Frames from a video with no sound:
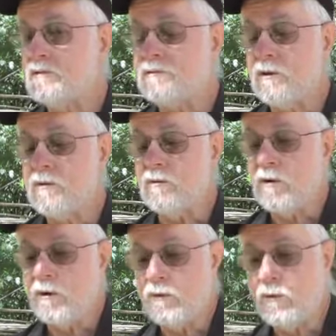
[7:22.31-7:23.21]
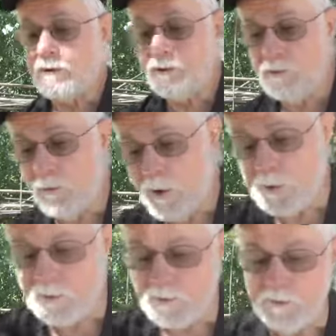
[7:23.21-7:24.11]
So what you
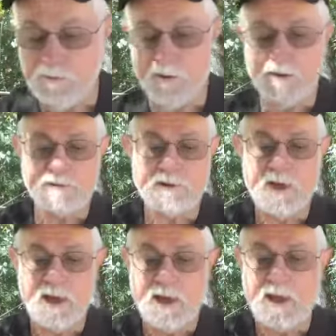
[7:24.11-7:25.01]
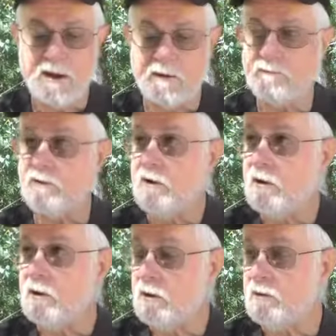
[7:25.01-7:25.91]
want to do is to have
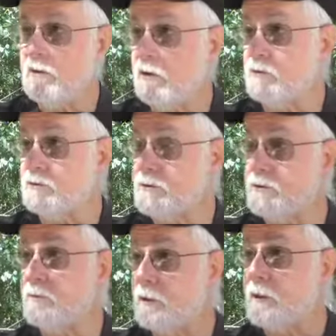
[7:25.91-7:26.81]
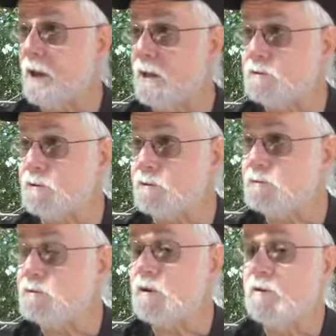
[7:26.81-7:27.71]
those humic
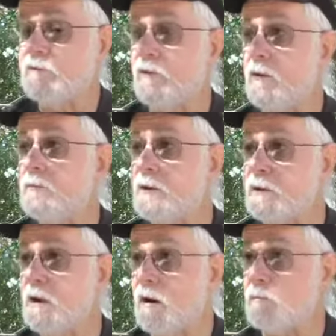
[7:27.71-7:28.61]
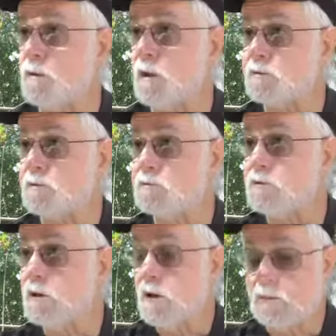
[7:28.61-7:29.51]
acids forming
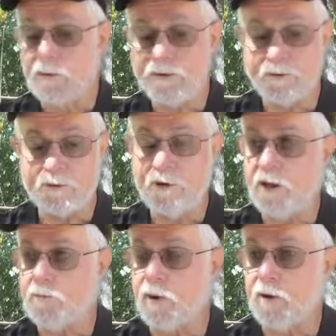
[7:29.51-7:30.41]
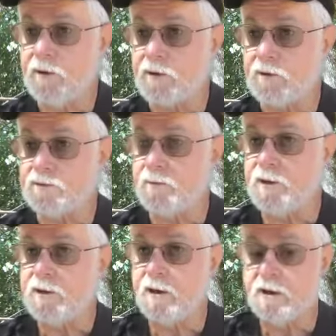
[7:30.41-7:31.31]
complexes with your clay particles,
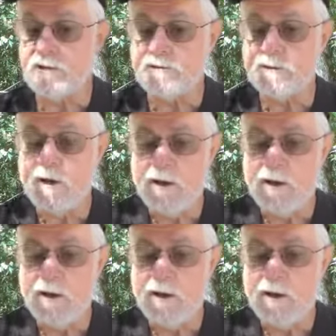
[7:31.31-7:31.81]
because